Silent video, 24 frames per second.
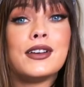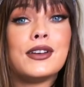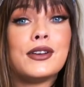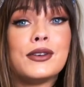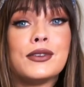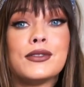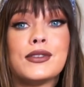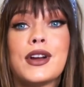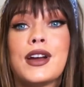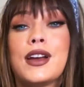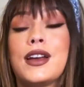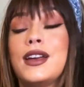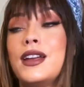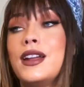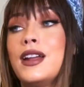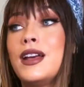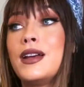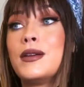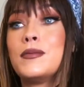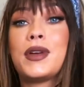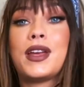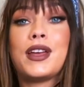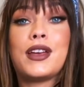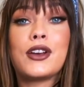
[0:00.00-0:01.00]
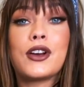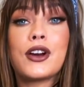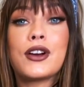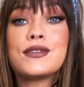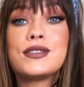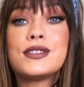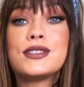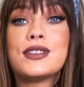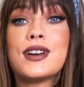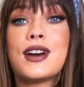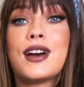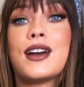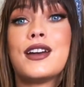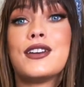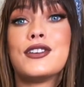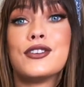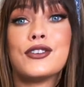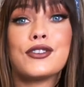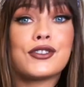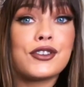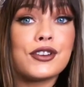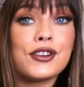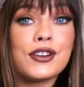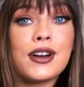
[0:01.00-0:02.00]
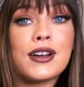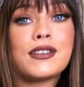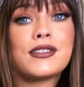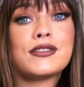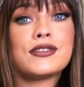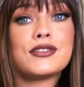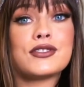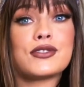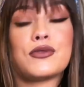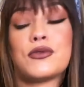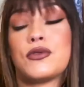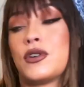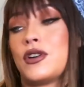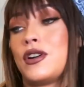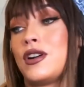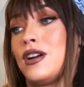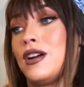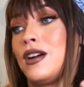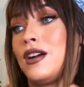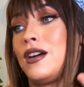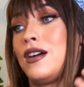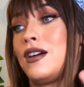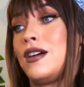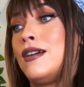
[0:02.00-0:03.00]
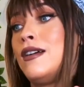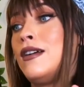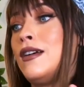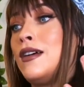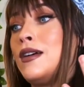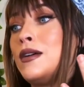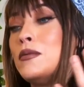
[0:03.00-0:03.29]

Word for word: right? Paying off debt, your credit score, uh,